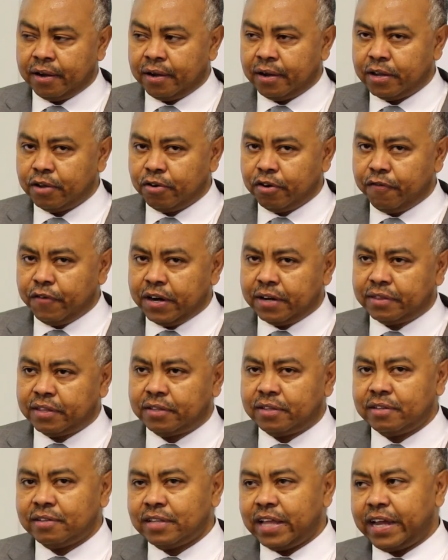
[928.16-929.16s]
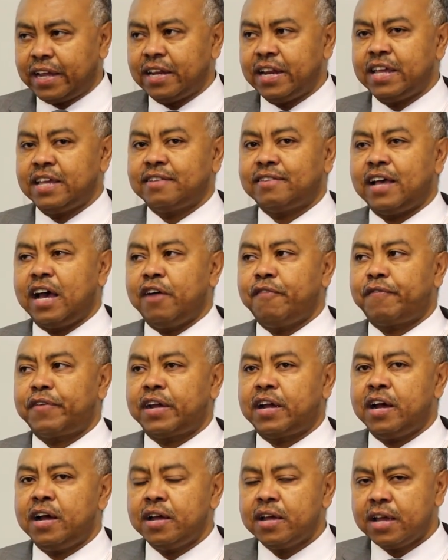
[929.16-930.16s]
universities, like in East
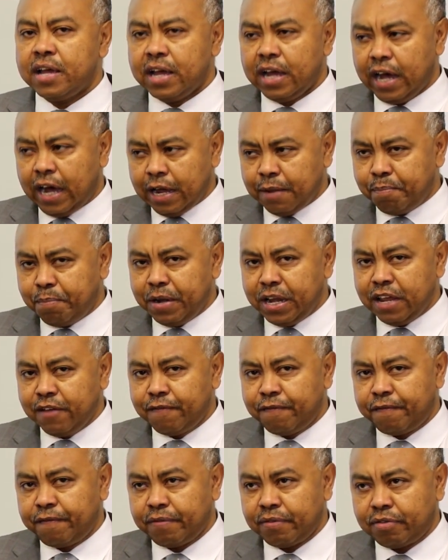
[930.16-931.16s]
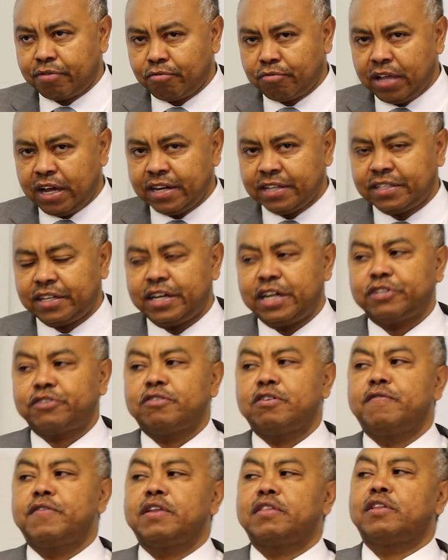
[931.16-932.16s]
Africa. I believe Sudan
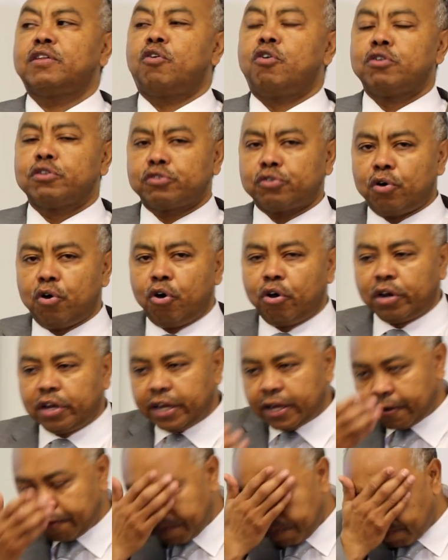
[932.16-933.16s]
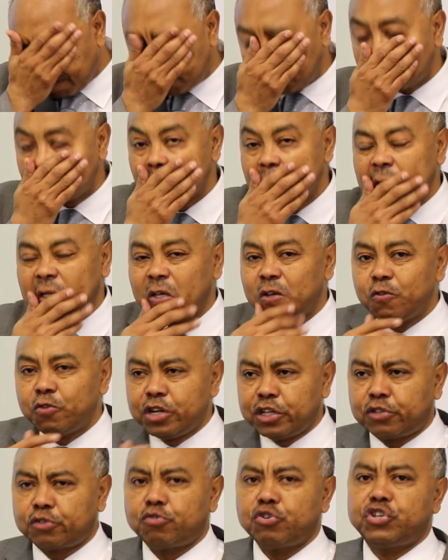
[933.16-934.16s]
International University also holding the
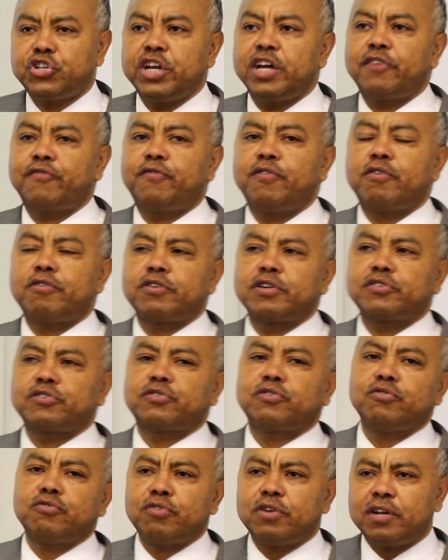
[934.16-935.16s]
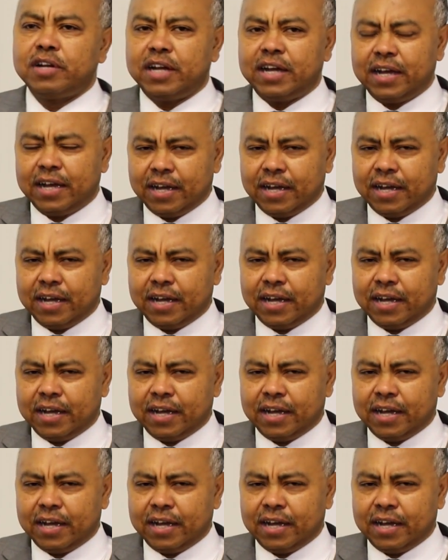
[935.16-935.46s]
UNESCO chair for school